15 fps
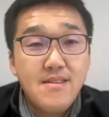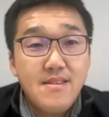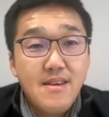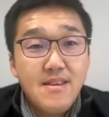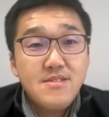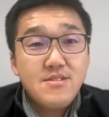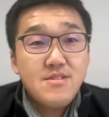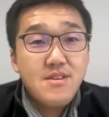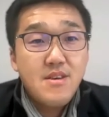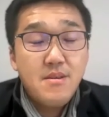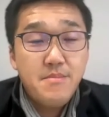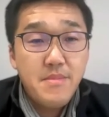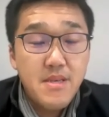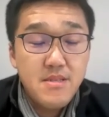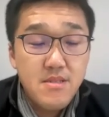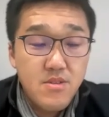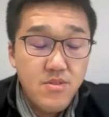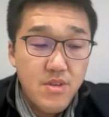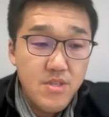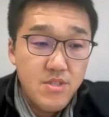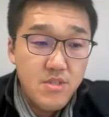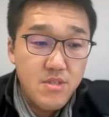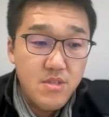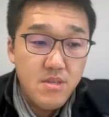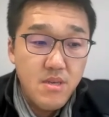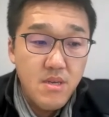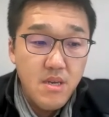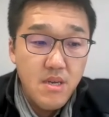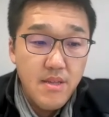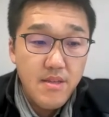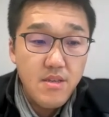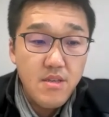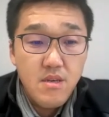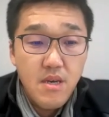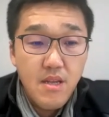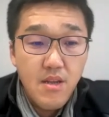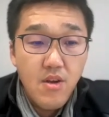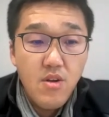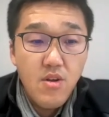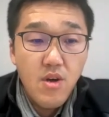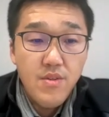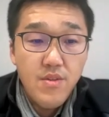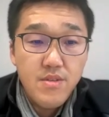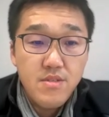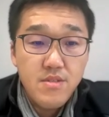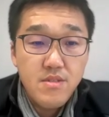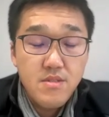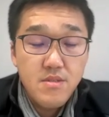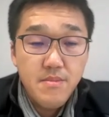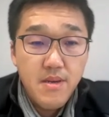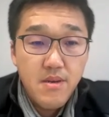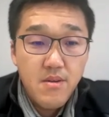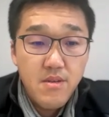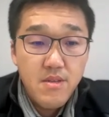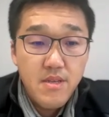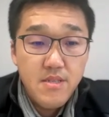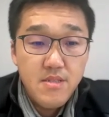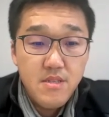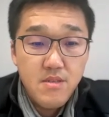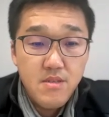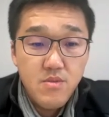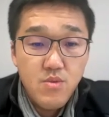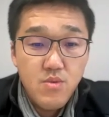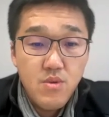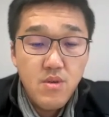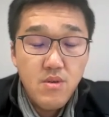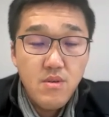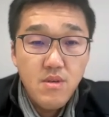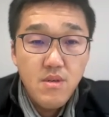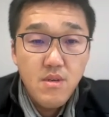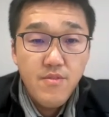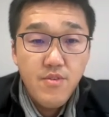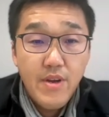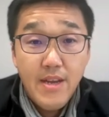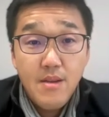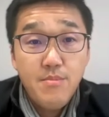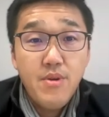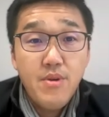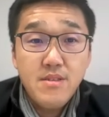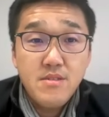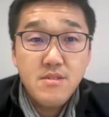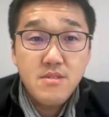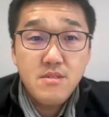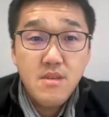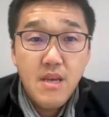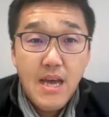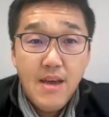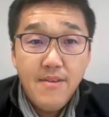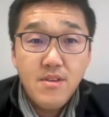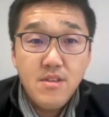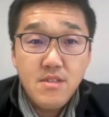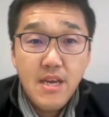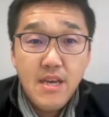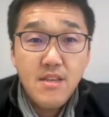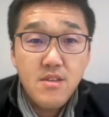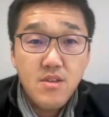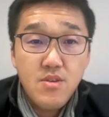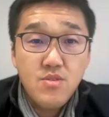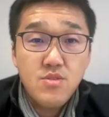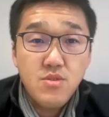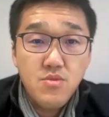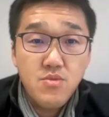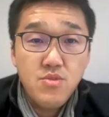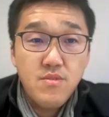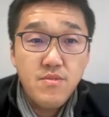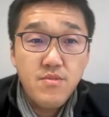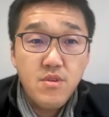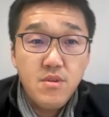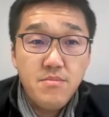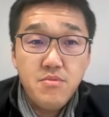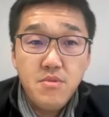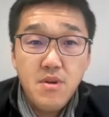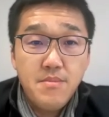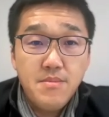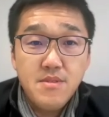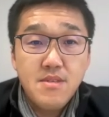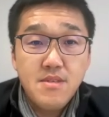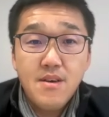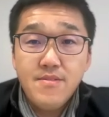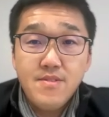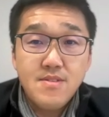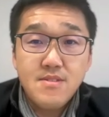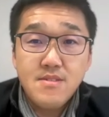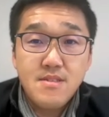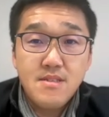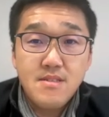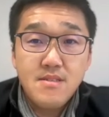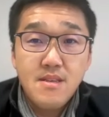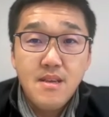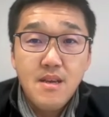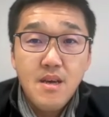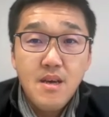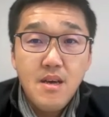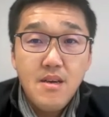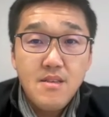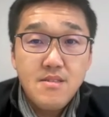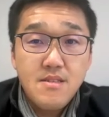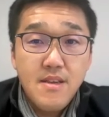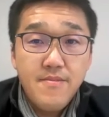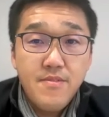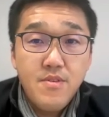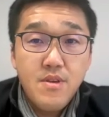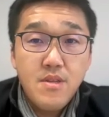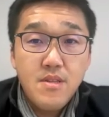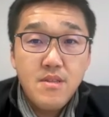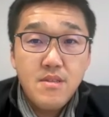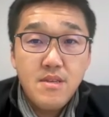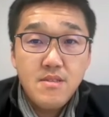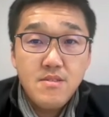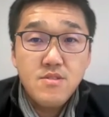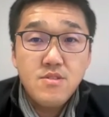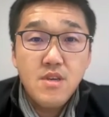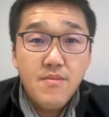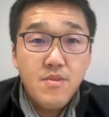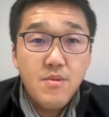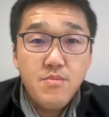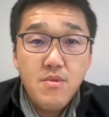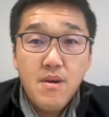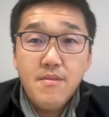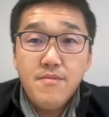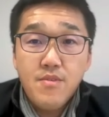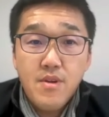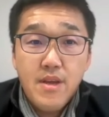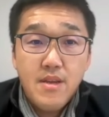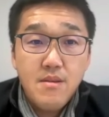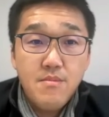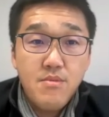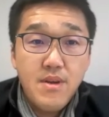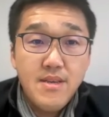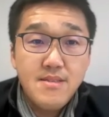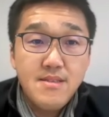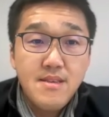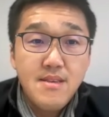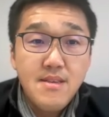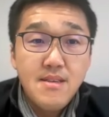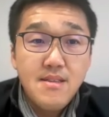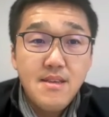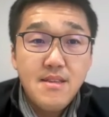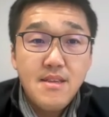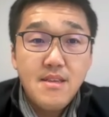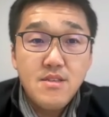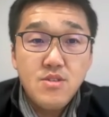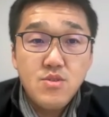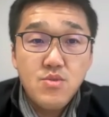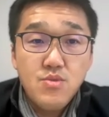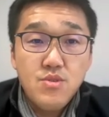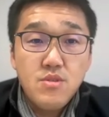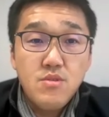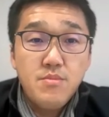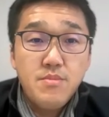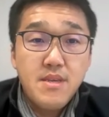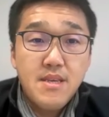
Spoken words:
that's an amazing question. I think I learned all this since my early days in Google. For enterprise, having a technical solution for a problem itself it definitely doesn't solve the problem for the enterprise. They need a solution to be